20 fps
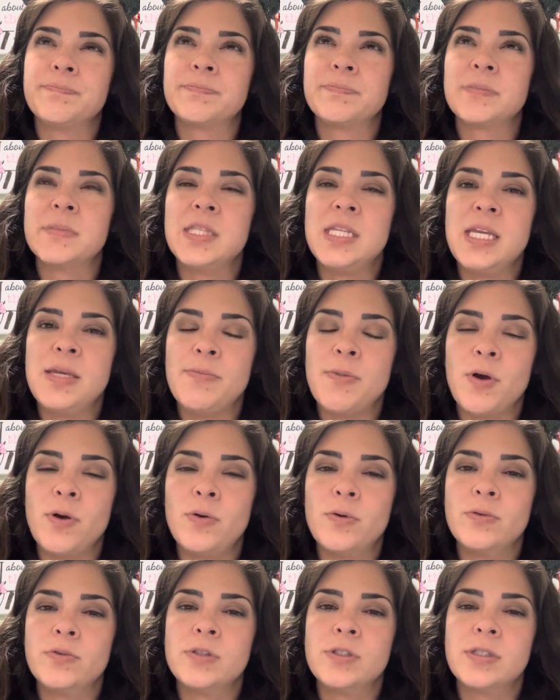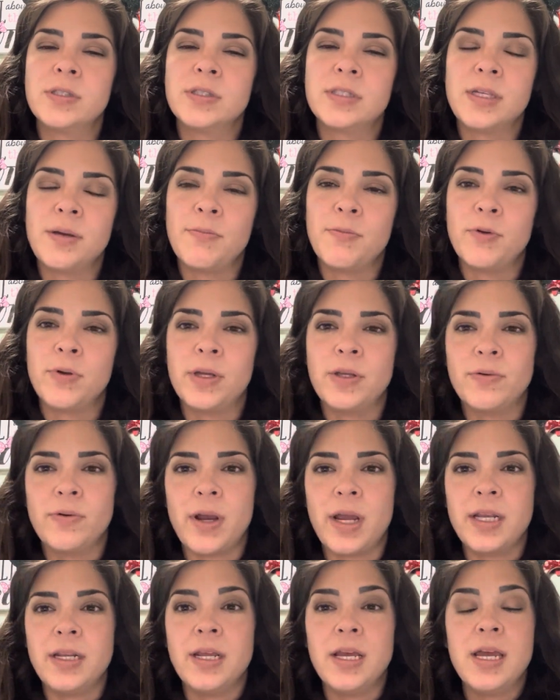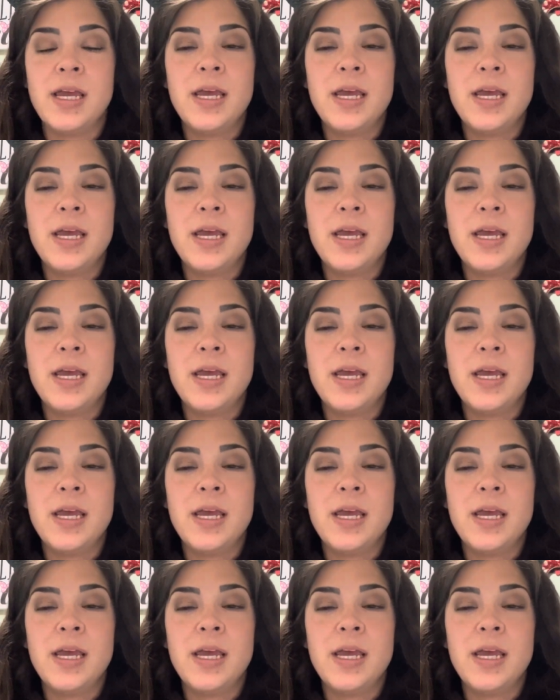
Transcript: Nemo's submarine ride.